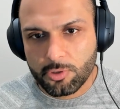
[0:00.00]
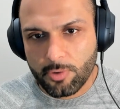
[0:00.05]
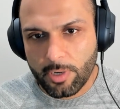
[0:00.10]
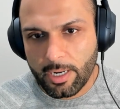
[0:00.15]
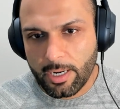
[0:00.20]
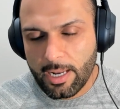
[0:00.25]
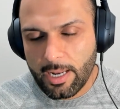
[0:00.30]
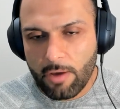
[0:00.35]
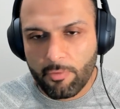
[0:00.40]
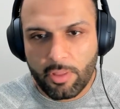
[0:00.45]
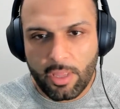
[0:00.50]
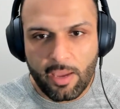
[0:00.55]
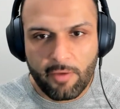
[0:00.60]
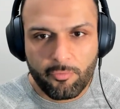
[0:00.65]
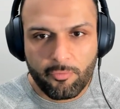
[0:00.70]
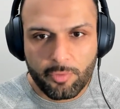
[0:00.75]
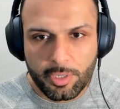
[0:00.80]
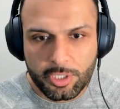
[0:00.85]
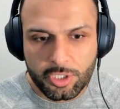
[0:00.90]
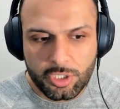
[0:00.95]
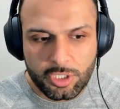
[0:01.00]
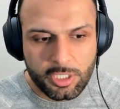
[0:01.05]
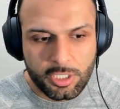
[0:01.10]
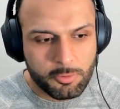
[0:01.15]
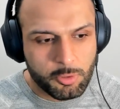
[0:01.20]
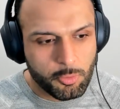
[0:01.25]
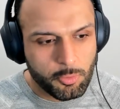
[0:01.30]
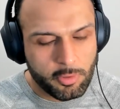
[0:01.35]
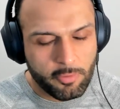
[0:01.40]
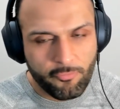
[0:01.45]
right now they have
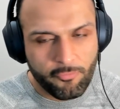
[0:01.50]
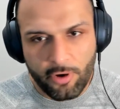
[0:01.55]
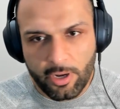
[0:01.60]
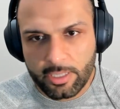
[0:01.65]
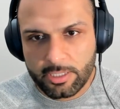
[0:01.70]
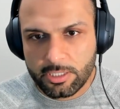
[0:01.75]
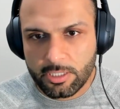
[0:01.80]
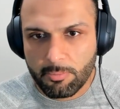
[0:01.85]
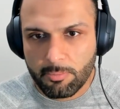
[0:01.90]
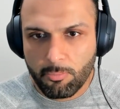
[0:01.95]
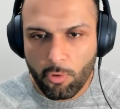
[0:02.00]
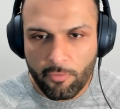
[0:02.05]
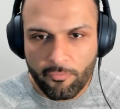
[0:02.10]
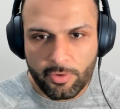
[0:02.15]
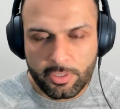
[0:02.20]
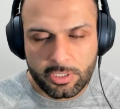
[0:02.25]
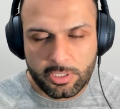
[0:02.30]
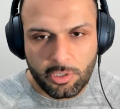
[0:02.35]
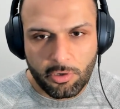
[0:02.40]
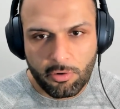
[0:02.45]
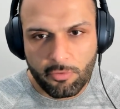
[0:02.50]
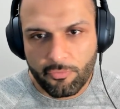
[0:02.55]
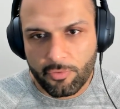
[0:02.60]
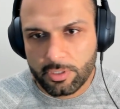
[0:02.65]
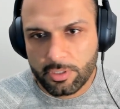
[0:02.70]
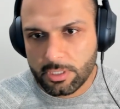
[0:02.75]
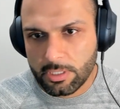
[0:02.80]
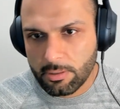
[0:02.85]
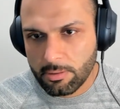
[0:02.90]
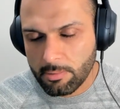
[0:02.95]
relationships with friends and boyfriends and
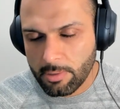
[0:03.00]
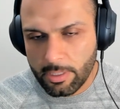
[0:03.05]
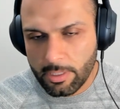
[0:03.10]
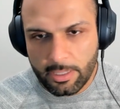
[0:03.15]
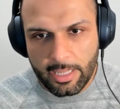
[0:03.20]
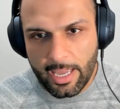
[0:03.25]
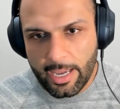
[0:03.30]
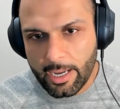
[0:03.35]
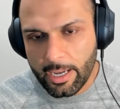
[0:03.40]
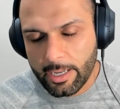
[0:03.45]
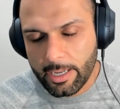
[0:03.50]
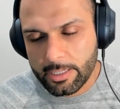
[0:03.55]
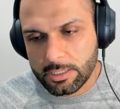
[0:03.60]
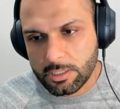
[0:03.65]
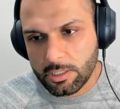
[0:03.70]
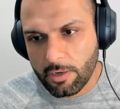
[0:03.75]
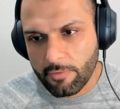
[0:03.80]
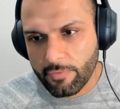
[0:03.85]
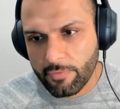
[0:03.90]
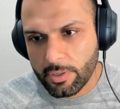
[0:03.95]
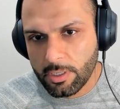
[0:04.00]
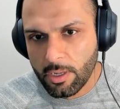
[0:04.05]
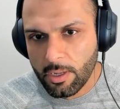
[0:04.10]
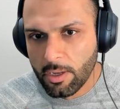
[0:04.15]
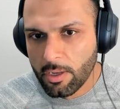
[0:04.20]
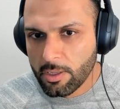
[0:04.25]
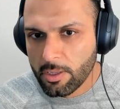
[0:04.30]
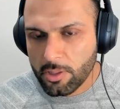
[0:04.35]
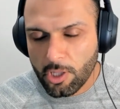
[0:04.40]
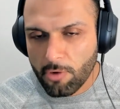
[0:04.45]
girlfriends and, and that kind of stuff and
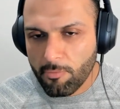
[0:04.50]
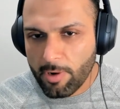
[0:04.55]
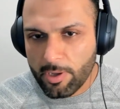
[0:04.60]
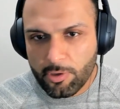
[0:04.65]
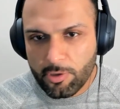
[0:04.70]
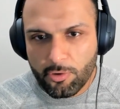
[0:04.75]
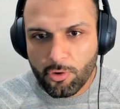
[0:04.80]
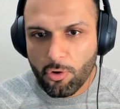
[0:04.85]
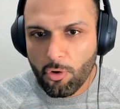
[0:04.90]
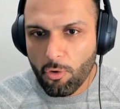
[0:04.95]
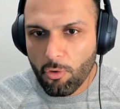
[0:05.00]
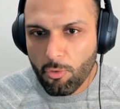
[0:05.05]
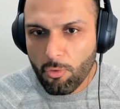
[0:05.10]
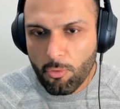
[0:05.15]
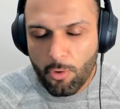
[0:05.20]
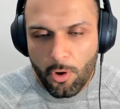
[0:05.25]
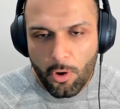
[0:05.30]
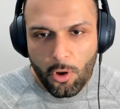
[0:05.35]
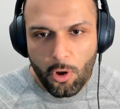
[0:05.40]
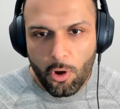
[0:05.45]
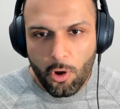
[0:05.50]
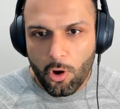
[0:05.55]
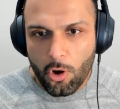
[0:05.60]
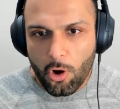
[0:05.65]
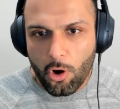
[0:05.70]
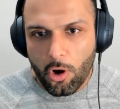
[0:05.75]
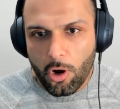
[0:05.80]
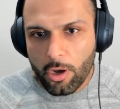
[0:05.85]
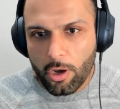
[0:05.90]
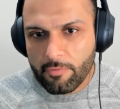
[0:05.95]
they'd rather go
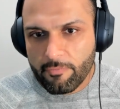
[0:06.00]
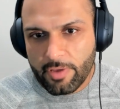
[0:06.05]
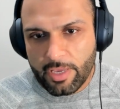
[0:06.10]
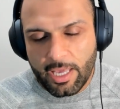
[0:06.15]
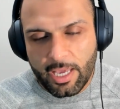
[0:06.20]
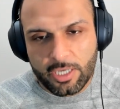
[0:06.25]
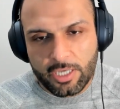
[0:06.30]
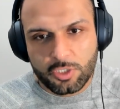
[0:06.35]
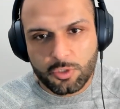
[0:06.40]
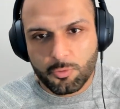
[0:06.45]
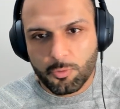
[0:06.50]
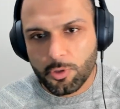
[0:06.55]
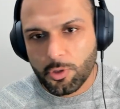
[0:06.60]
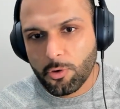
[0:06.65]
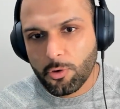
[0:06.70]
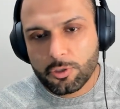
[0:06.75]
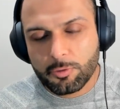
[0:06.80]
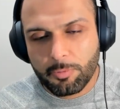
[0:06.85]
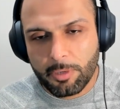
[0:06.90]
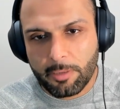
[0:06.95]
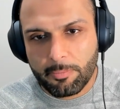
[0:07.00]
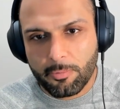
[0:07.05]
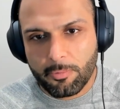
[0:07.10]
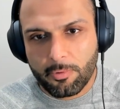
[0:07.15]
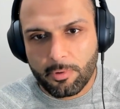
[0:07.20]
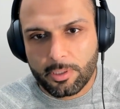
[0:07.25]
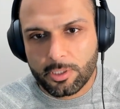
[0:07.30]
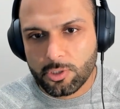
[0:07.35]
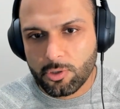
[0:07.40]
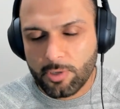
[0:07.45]
on vacations with those
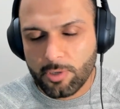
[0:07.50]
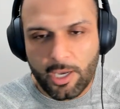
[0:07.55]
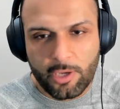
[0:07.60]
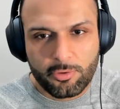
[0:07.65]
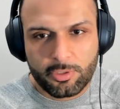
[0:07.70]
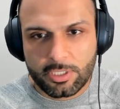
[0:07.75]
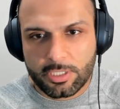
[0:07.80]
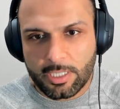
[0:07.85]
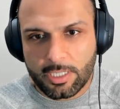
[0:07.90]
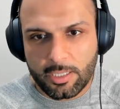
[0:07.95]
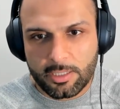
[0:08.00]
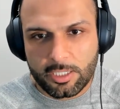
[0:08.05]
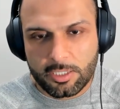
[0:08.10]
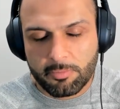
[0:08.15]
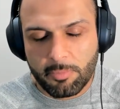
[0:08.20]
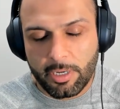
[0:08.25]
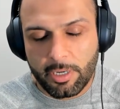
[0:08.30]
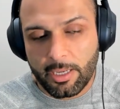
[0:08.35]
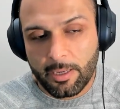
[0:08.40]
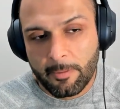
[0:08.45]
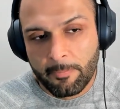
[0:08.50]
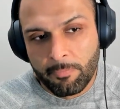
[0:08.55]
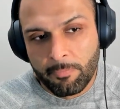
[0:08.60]
people and so now you just got this money